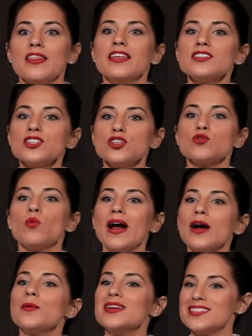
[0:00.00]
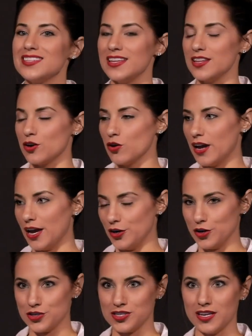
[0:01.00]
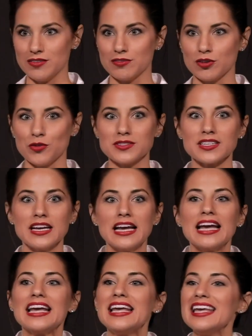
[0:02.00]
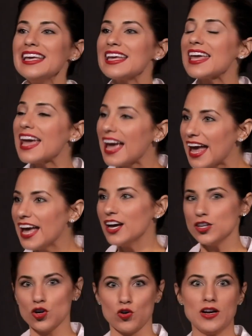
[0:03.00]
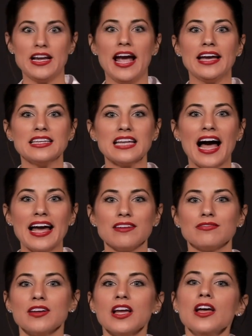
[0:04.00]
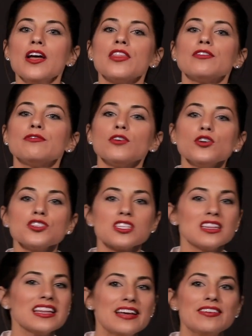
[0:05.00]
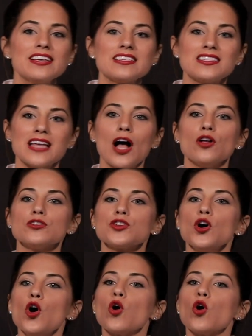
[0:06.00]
This is where we see the Creator's influence. He can create life. The first living cells